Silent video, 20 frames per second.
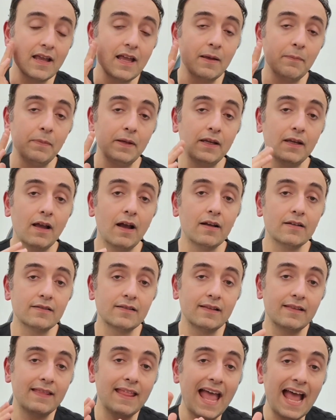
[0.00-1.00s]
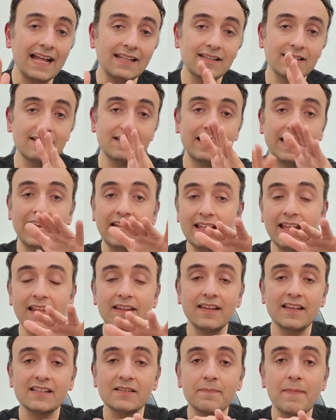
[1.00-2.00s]
because that skin and
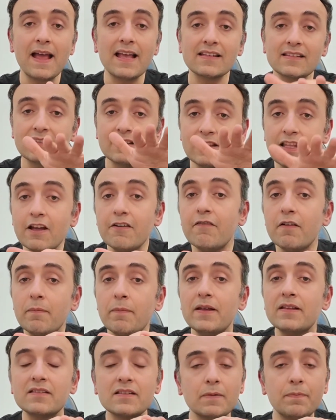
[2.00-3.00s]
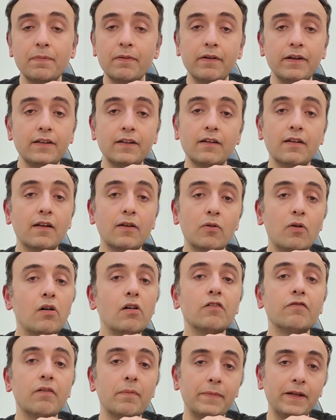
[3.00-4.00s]
the SMAS never been separated at all
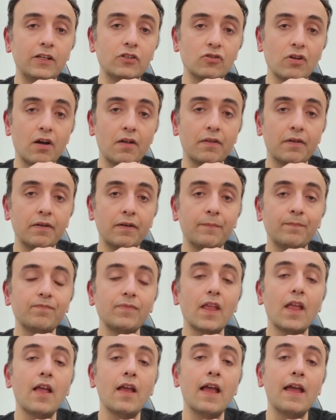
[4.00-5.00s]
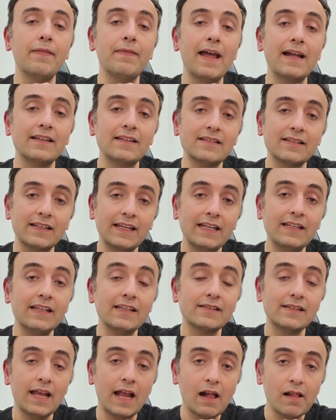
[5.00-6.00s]
from each other. That skin
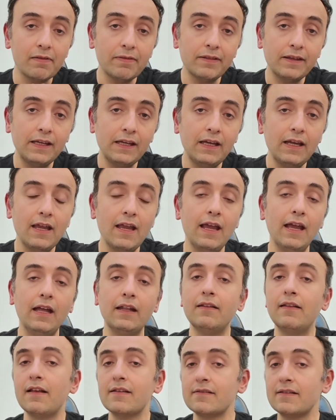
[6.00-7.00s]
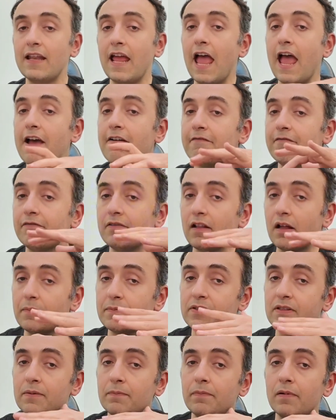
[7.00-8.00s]
is healthy, it doesn't have
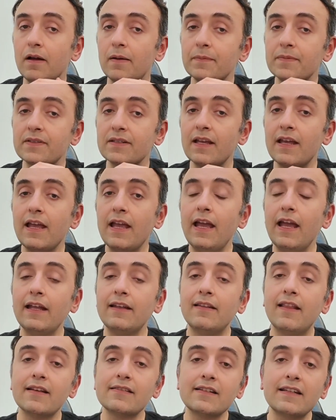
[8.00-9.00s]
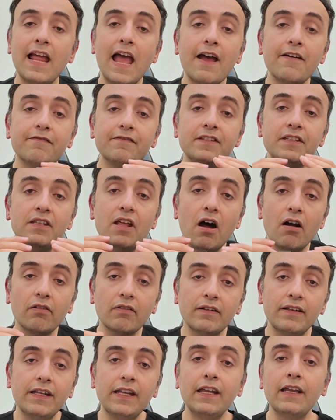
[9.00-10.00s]
lumps and bumps, it doesn't have
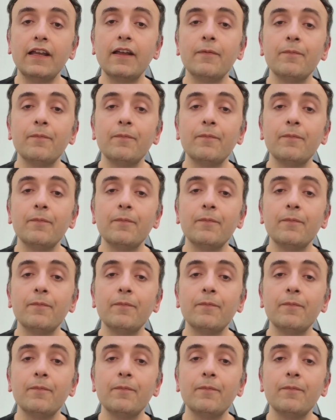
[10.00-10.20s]
darkening,